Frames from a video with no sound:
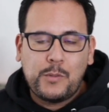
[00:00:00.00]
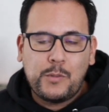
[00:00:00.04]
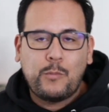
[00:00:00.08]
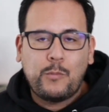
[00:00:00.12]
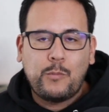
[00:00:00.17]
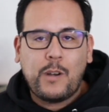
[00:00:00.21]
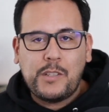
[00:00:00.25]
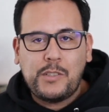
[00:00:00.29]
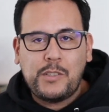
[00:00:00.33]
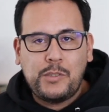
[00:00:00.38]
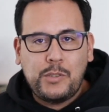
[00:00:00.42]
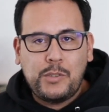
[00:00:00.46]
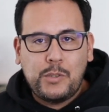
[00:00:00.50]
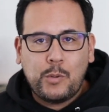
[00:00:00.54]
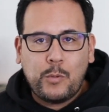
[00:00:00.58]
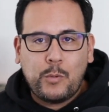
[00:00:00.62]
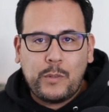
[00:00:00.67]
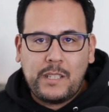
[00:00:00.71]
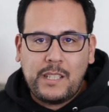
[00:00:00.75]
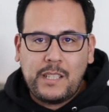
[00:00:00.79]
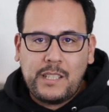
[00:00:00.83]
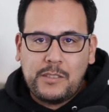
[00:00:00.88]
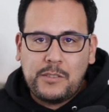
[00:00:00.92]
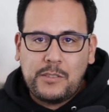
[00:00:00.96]
What do
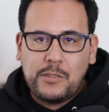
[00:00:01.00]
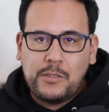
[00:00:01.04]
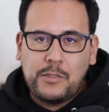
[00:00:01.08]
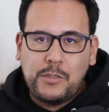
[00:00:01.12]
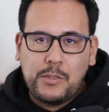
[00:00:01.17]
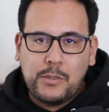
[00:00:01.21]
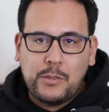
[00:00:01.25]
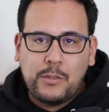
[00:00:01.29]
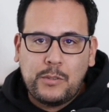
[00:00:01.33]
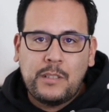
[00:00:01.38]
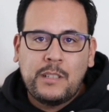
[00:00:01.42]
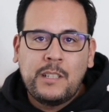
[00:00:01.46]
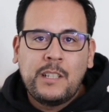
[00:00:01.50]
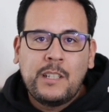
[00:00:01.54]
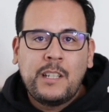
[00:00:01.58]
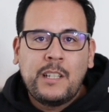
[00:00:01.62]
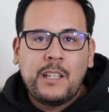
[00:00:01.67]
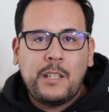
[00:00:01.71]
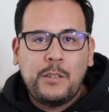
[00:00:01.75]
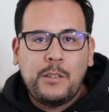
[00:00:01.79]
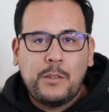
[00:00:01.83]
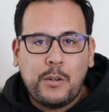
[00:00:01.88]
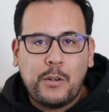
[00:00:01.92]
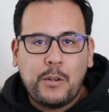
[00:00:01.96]
we need to do
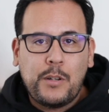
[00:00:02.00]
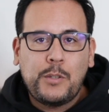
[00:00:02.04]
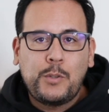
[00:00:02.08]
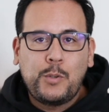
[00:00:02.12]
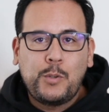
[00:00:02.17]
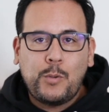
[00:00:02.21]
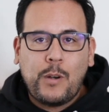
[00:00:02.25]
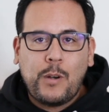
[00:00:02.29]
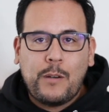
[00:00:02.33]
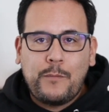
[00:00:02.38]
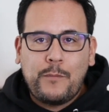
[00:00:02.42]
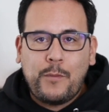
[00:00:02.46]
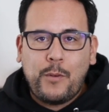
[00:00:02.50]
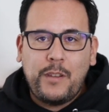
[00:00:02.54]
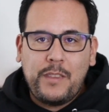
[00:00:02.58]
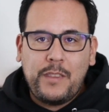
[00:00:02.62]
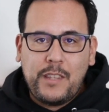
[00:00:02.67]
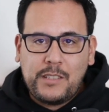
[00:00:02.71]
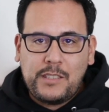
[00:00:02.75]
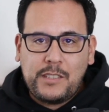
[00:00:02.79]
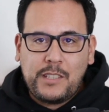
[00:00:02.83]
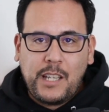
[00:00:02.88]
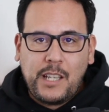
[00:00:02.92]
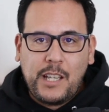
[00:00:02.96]
in order to avoid
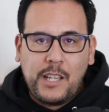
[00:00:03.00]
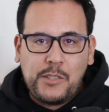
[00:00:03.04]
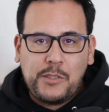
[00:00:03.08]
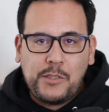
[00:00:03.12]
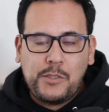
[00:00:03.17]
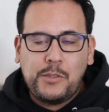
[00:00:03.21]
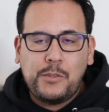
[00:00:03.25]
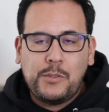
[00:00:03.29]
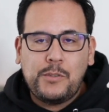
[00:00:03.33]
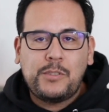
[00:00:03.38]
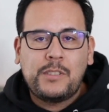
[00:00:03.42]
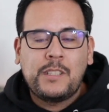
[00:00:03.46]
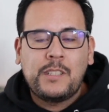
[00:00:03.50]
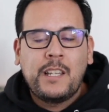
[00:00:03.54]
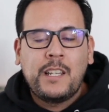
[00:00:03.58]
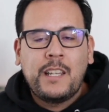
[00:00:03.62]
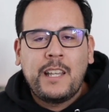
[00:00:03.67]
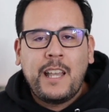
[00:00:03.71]
these issues